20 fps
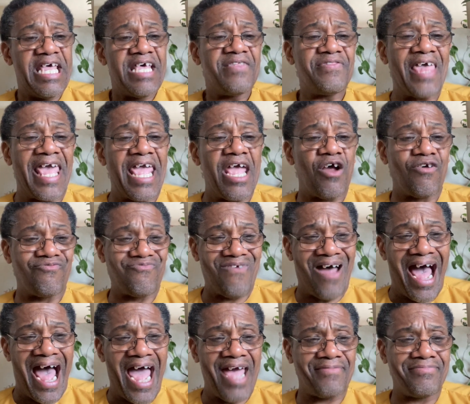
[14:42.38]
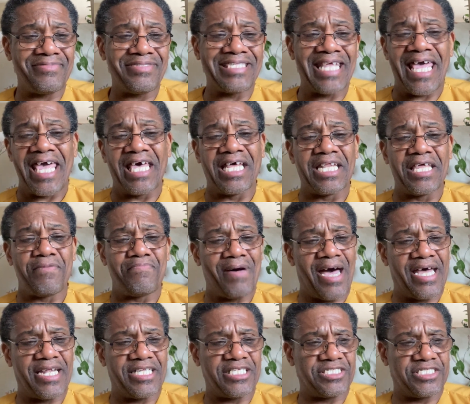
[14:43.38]
They arrived daily
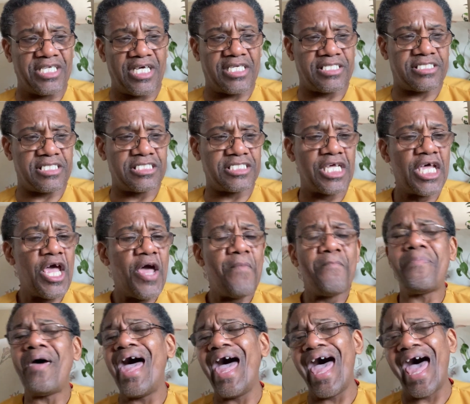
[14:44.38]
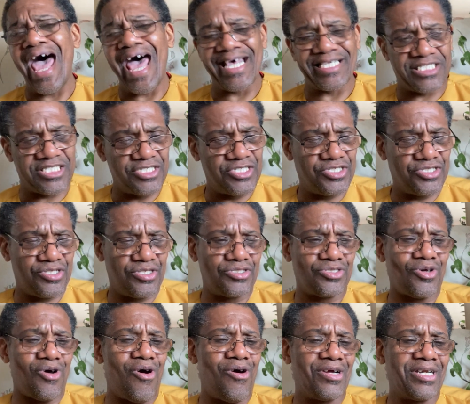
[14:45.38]
by the dozens,
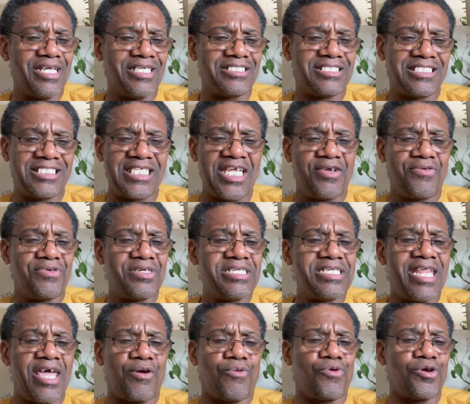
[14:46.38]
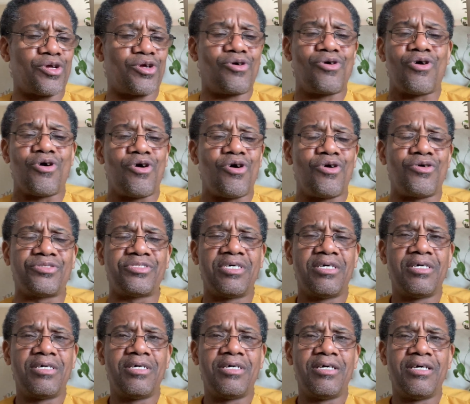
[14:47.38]
passengers on a secret network called
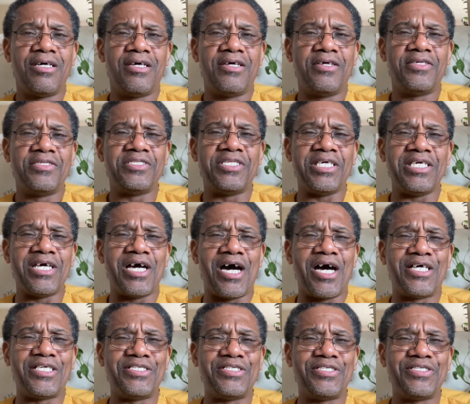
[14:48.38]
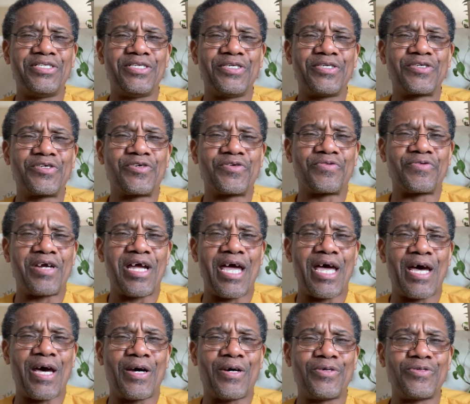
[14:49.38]
the
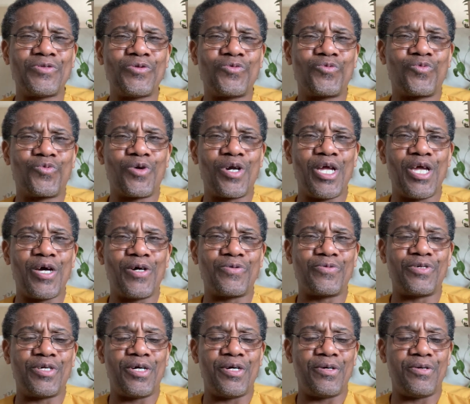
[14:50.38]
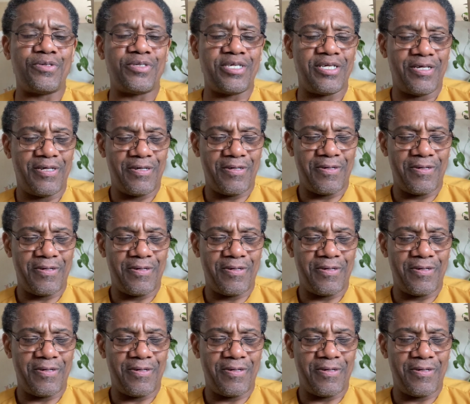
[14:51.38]
Underground Railroad.